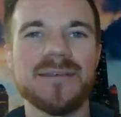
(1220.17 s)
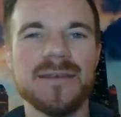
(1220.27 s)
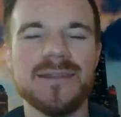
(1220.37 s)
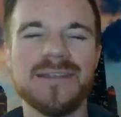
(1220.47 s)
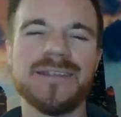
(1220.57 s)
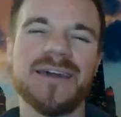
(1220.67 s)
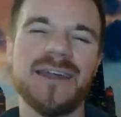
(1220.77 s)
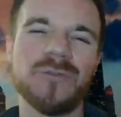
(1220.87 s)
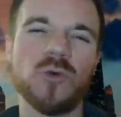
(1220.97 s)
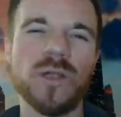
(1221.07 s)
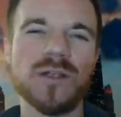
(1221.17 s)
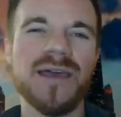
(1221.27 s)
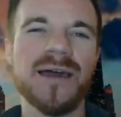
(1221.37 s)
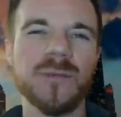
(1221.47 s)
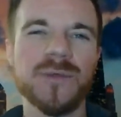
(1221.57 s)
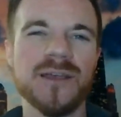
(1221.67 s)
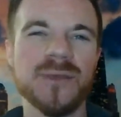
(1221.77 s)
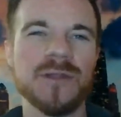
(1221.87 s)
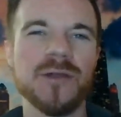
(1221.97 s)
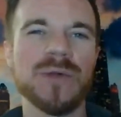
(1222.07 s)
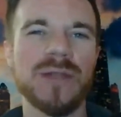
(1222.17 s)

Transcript: And this is kind of a weird time to be talking about open